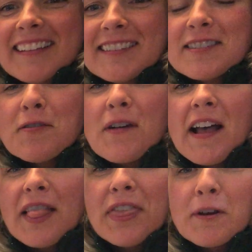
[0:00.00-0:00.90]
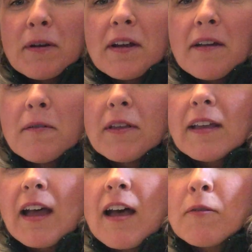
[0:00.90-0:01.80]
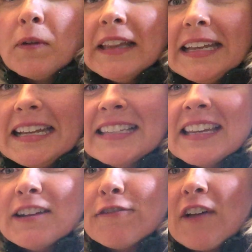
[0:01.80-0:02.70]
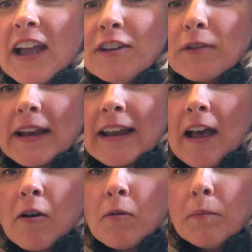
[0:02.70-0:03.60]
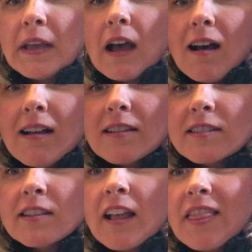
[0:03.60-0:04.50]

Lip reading: So they're really easy to find right now because